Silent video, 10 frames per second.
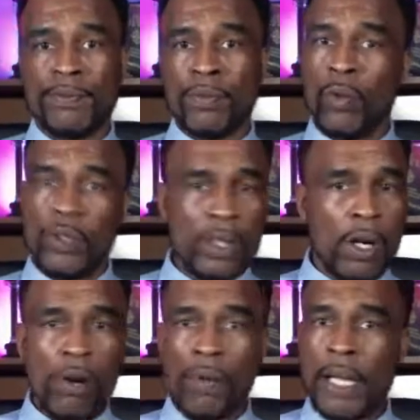It's
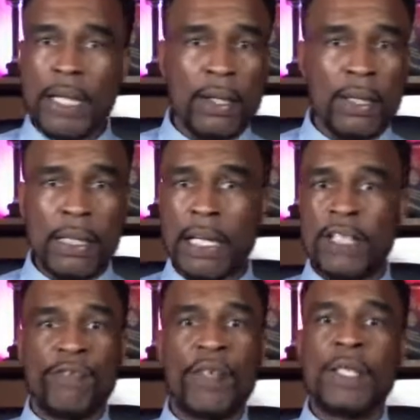all right here,
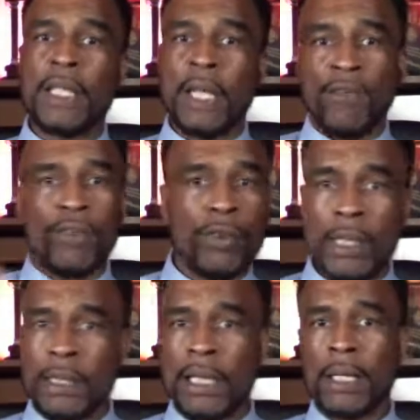guys.
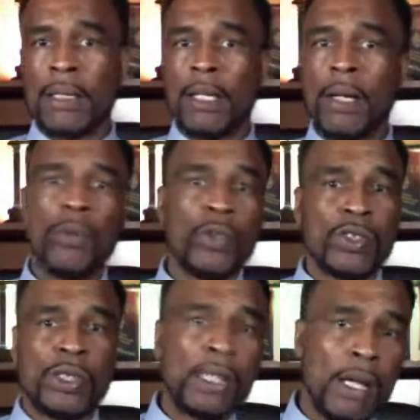Funding-credit.com. We'll
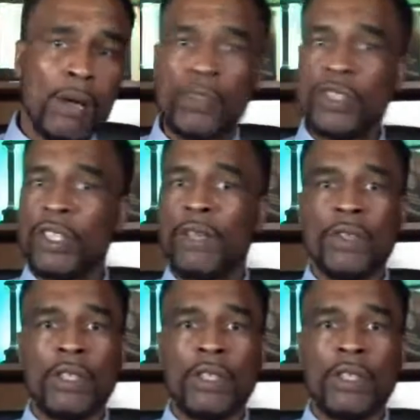sit down with you, give you a